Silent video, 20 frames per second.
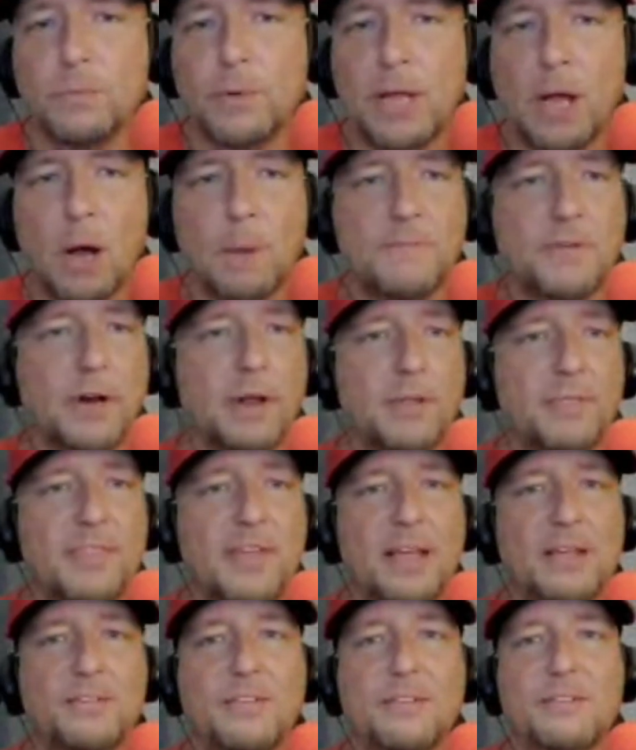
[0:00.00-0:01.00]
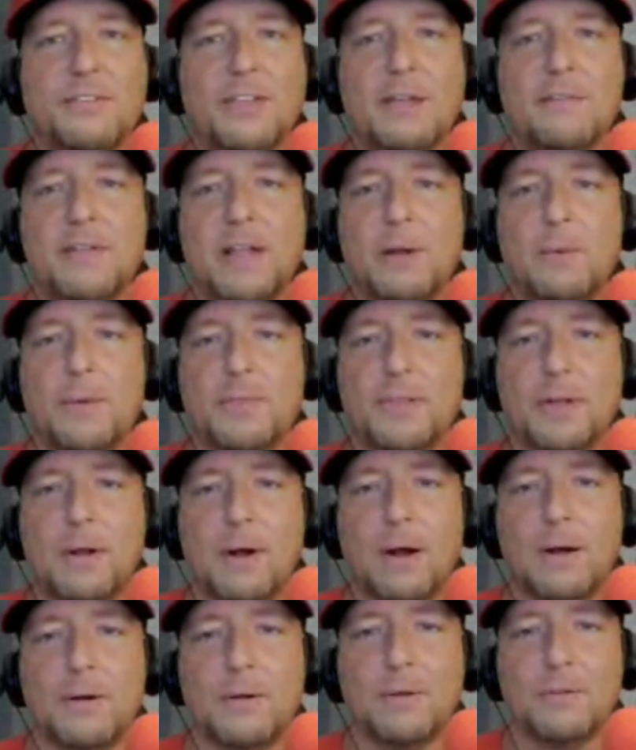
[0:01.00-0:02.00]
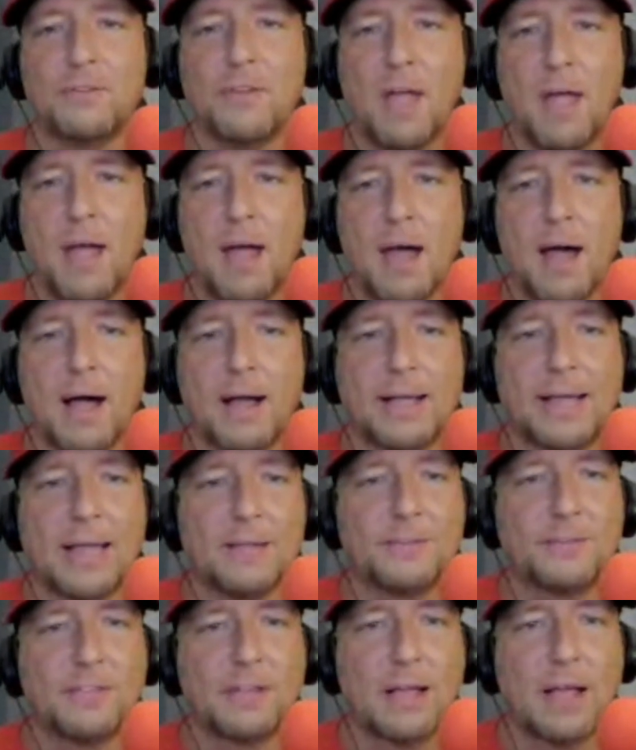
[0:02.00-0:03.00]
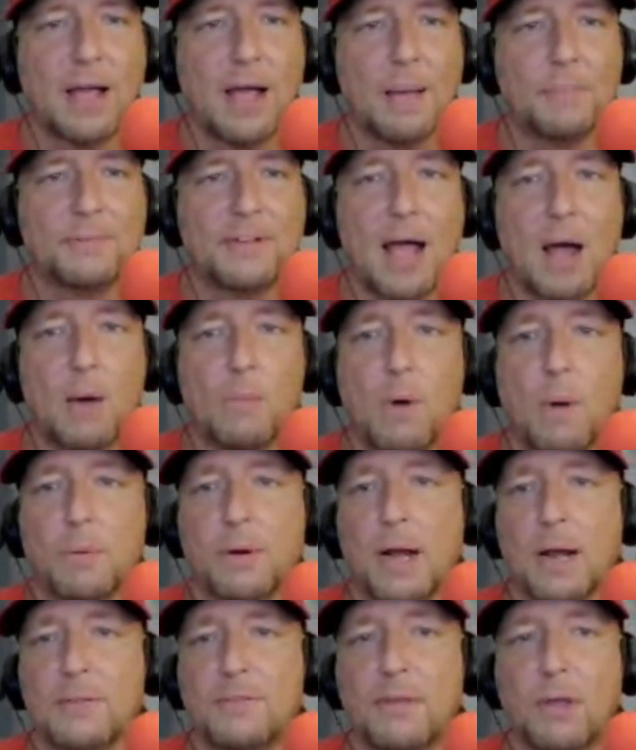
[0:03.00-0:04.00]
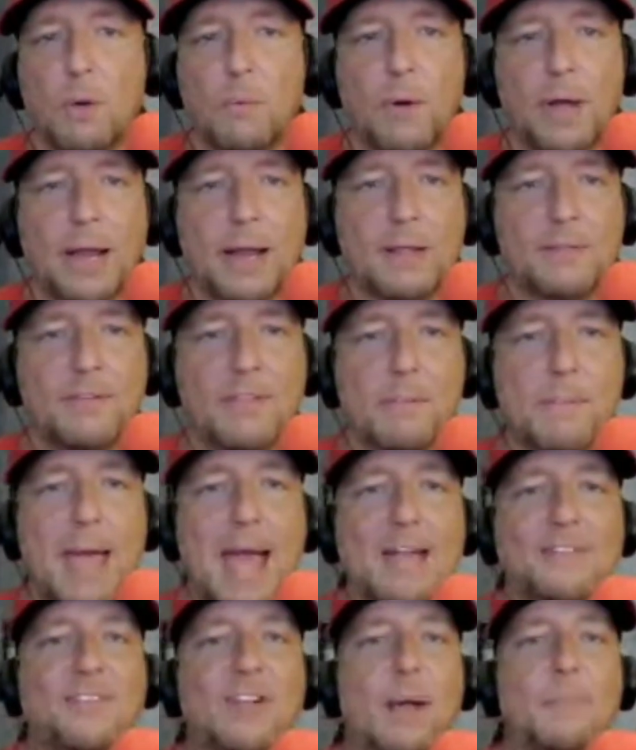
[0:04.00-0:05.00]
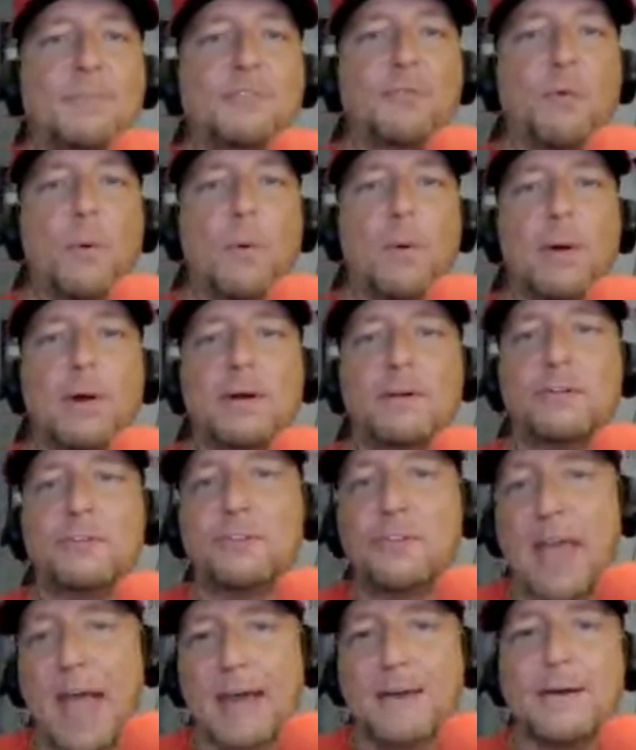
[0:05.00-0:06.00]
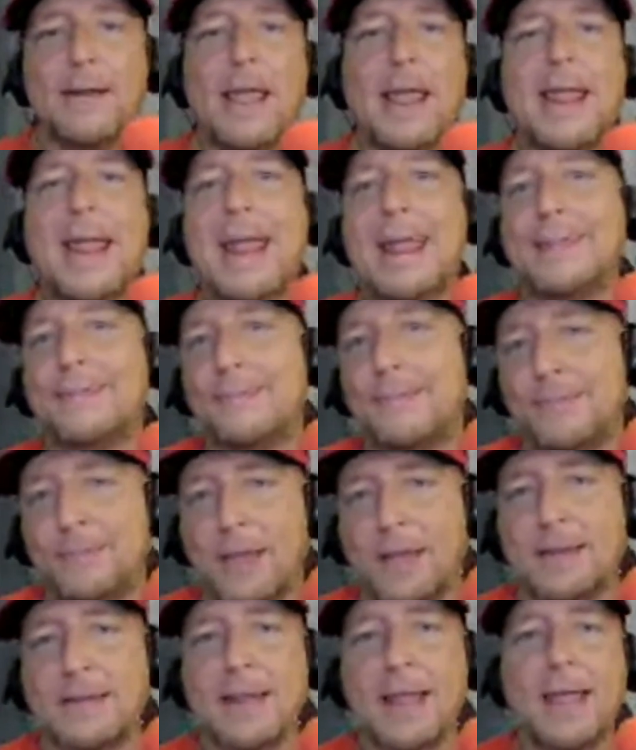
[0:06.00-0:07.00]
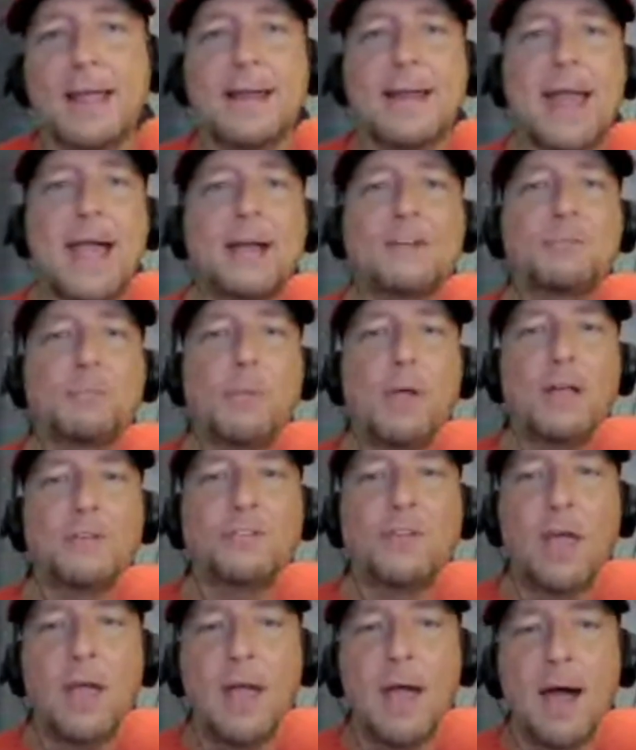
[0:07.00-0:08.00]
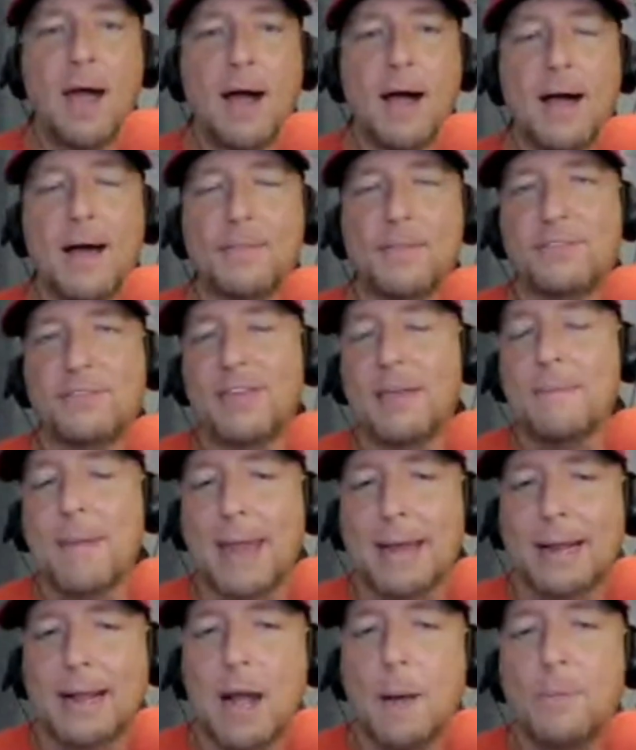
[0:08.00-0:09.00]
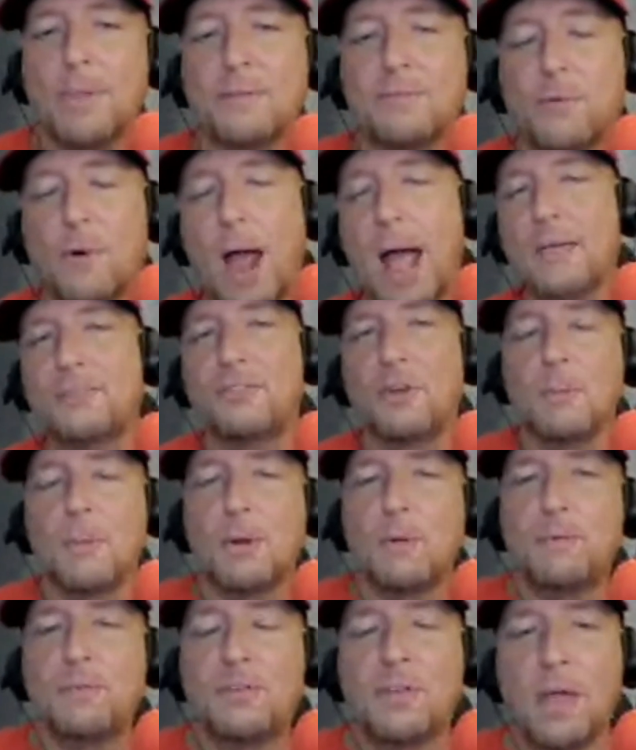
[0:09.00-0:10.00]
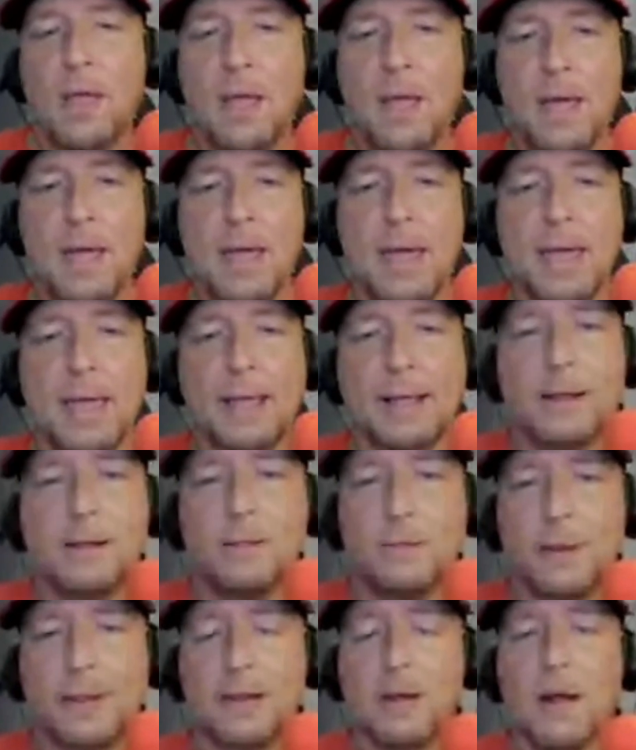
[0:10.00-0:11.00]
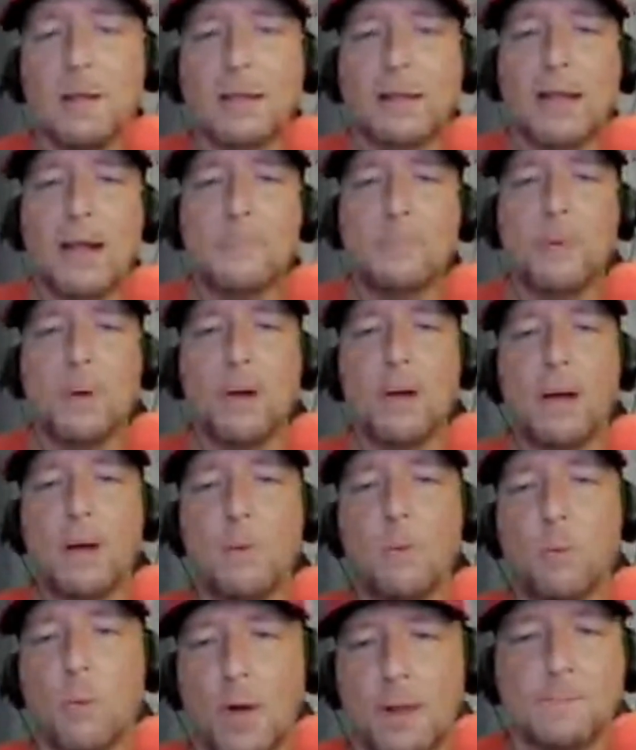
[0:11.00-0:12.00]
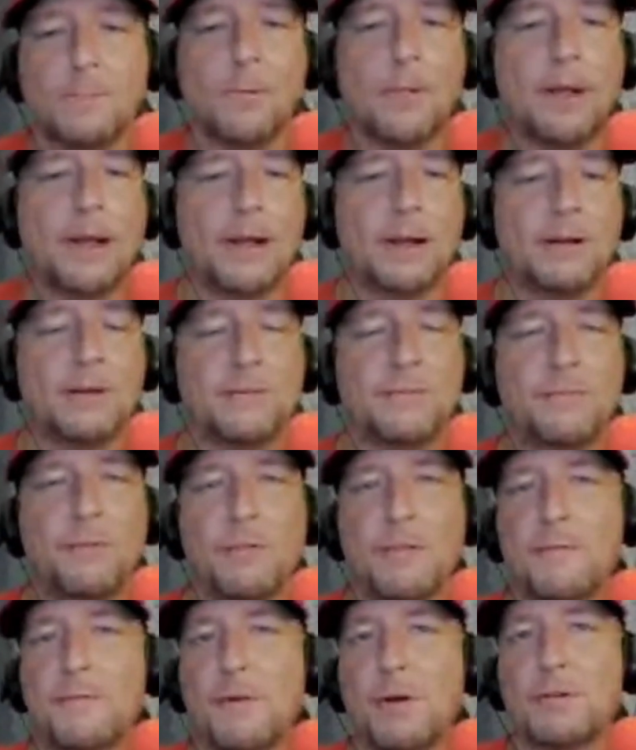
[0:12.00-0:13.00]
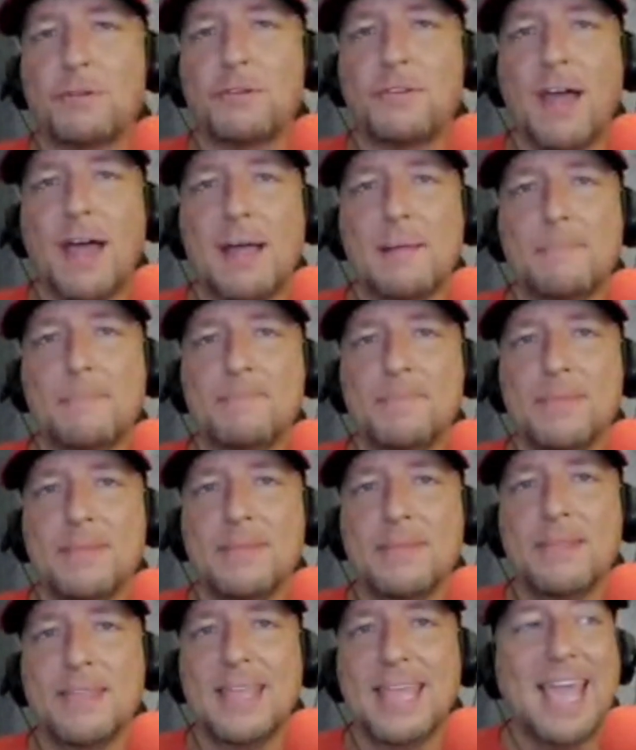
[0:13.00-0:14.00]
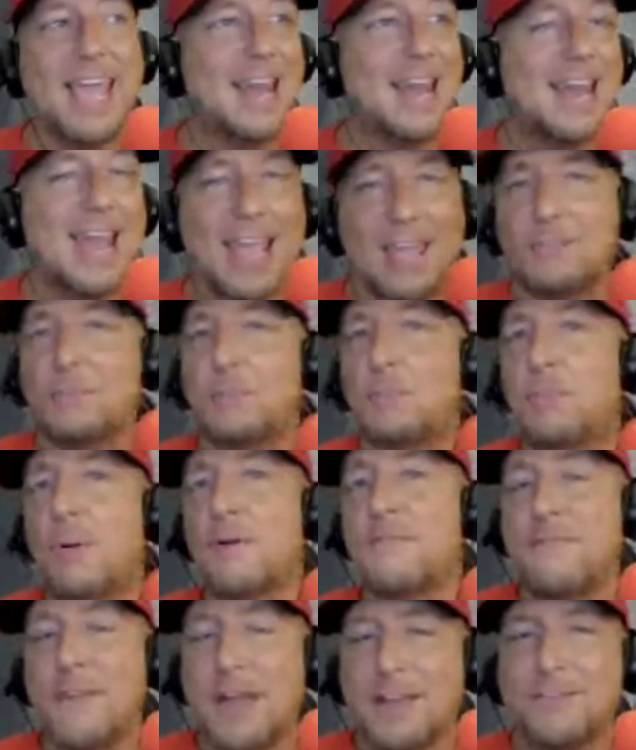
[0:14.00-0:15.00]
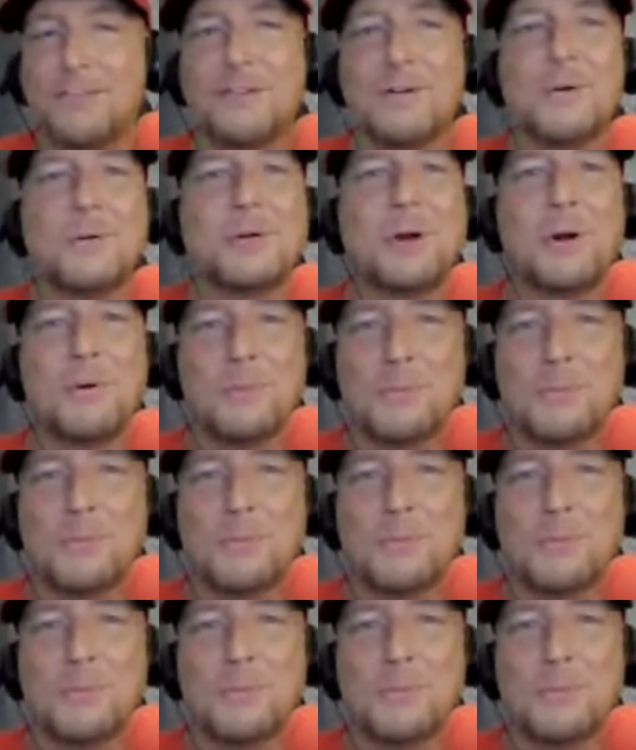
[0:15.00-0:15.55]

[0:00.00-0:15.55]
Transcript: we hope for good things this evening with the Cardinals against the Cubs. Now, what we're going to do, we'll get into the matchups for Saturday and Sunday next. Plus, the team made a couple of roster moves, including calling up one player for the first time in his professional